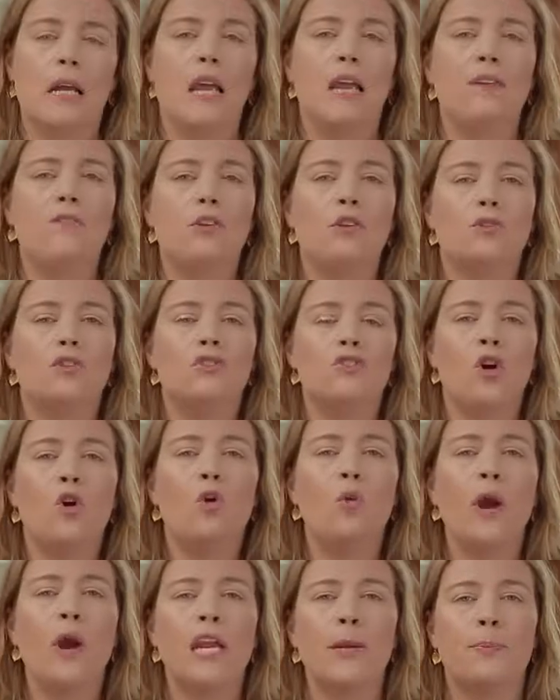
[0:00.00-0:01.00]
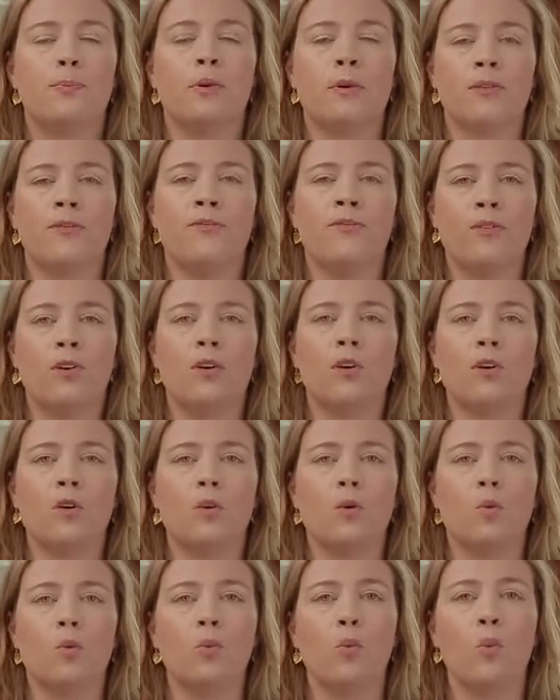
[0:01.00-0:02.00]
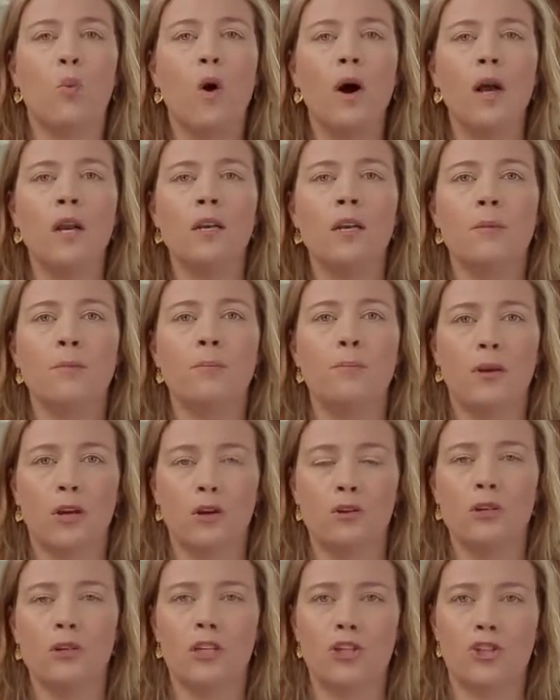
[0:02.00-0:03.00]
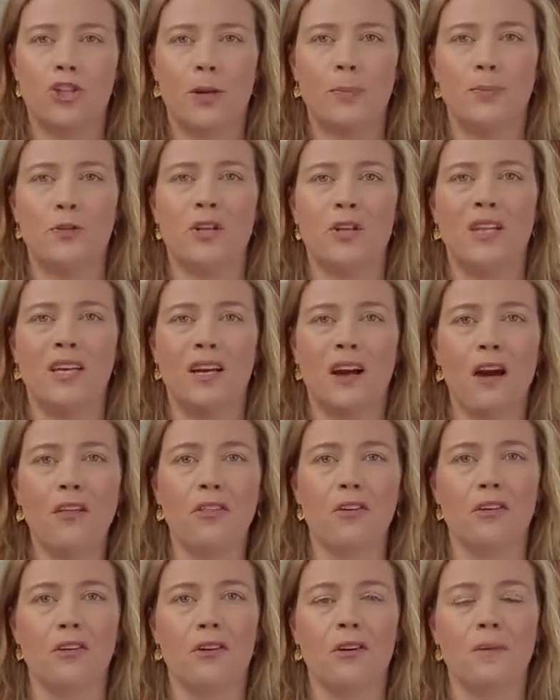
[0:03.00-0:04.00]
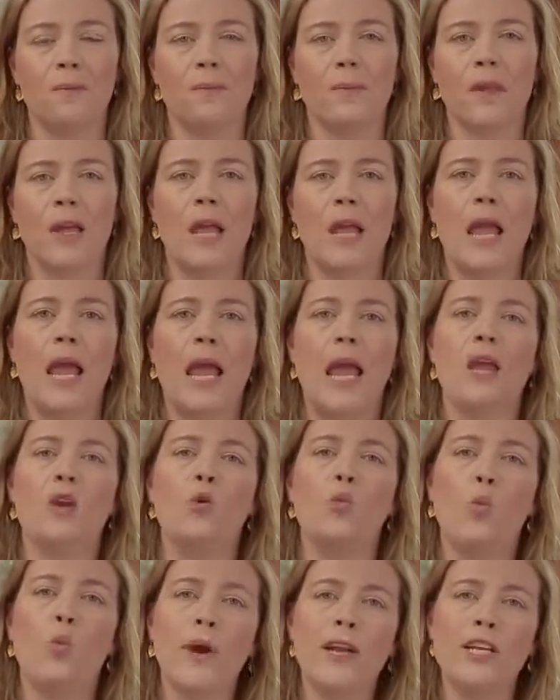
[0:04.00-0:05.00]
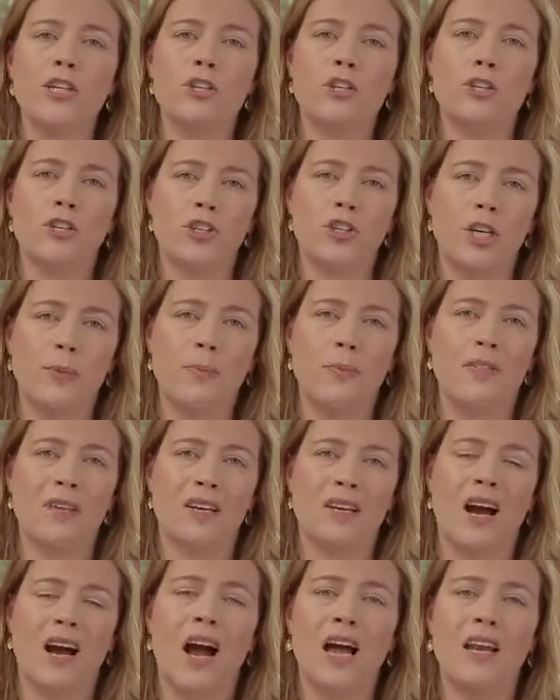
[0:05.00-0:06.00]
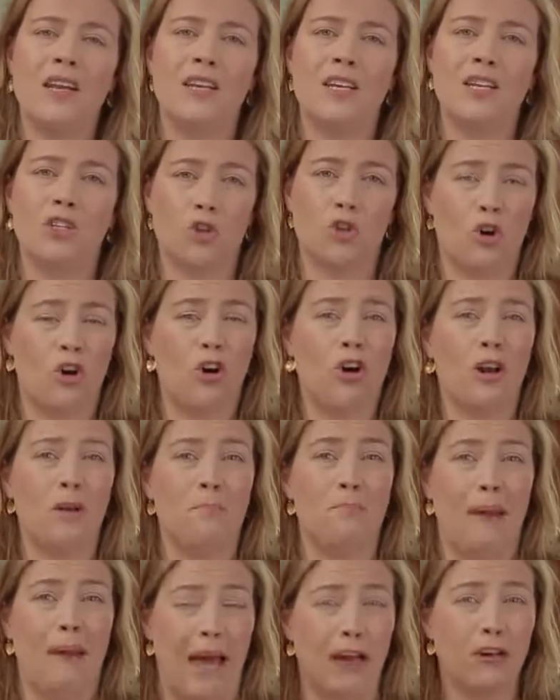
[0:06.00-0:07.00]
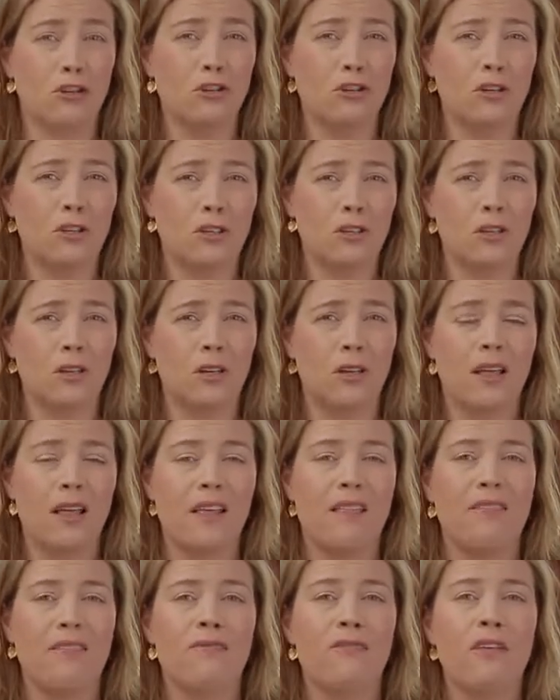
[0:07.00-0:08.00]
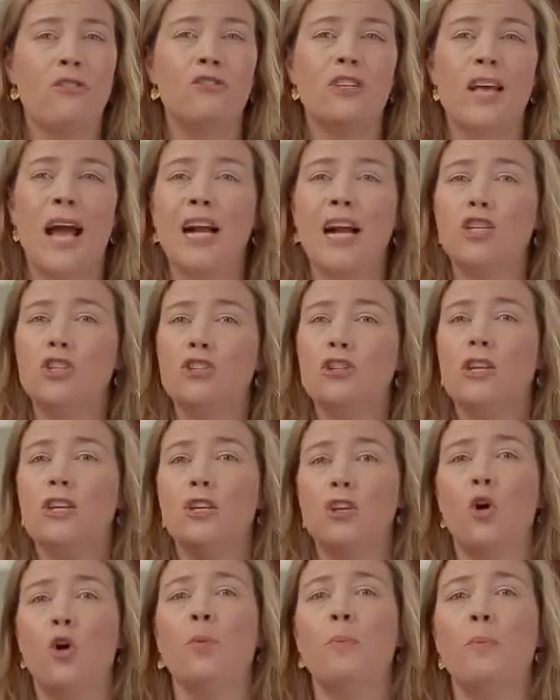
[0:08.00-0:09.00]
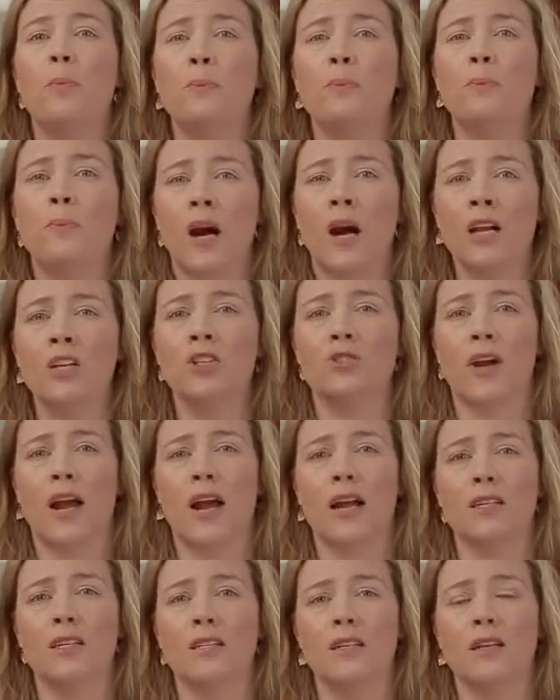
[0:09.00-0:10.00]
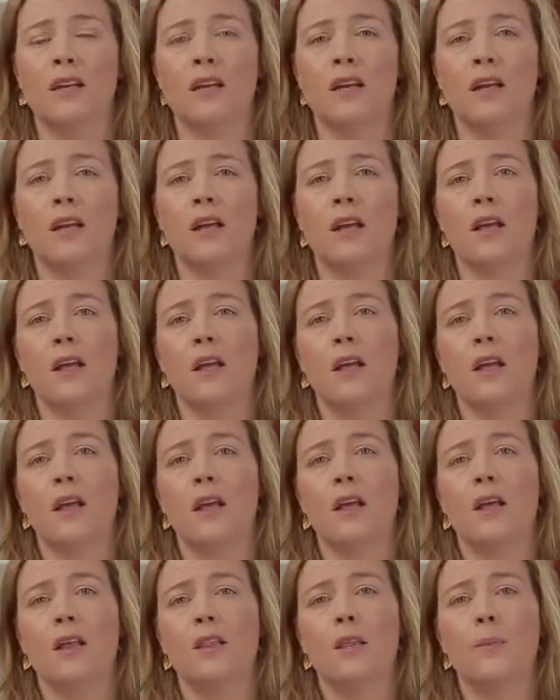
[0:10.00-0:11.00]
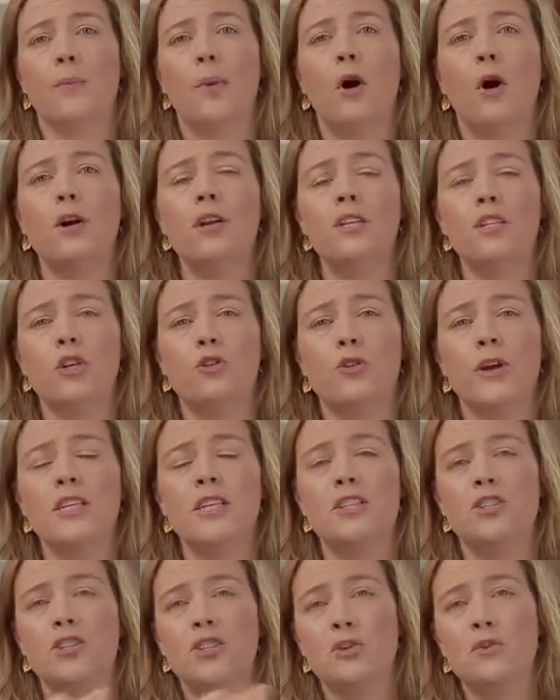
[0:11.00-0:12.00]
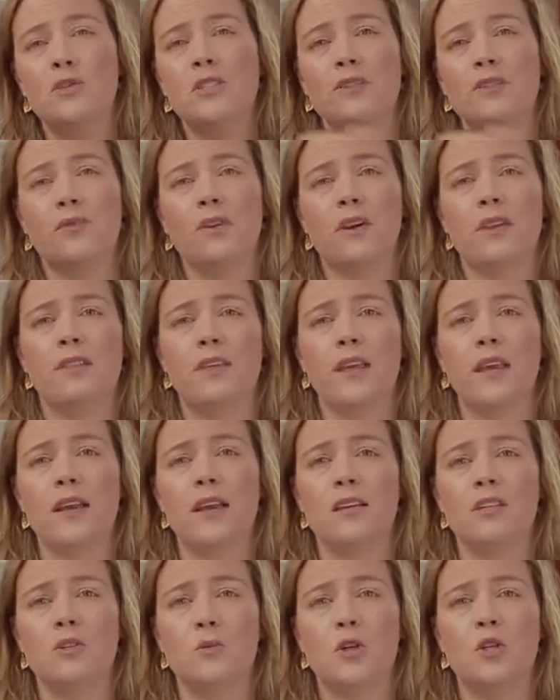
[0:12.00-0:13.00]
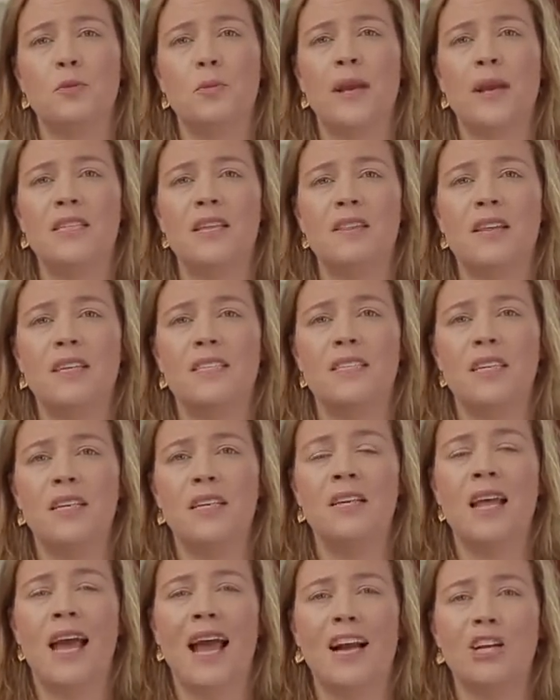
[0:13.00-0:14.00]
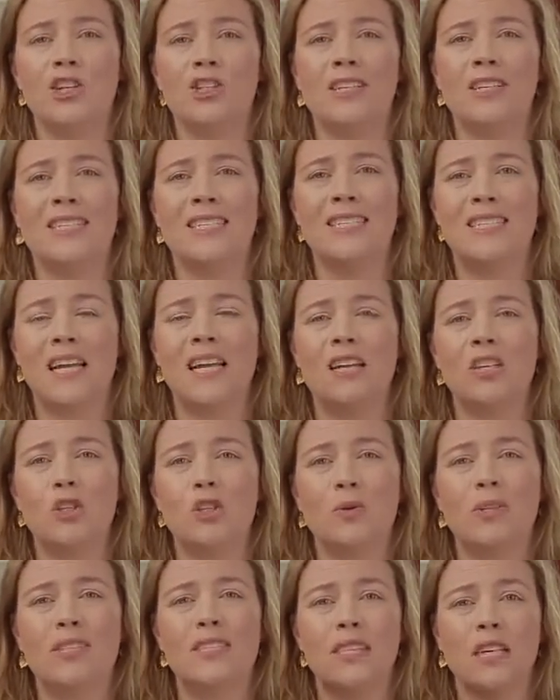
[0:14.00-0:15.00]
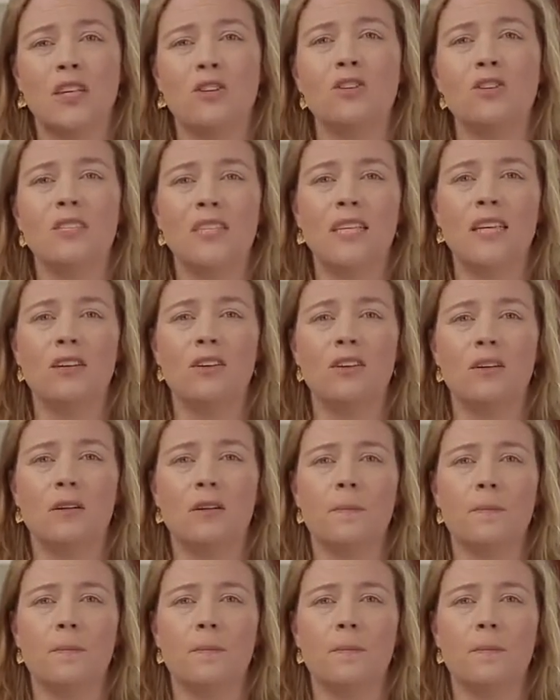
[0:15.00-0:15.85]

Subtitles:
if there's no way to prefer one Peerless ship to the other, and which ship the cotton is on matters, then there's actually no contract. The parties agreed to two different things, which means that they didn't actually assent to a single deal.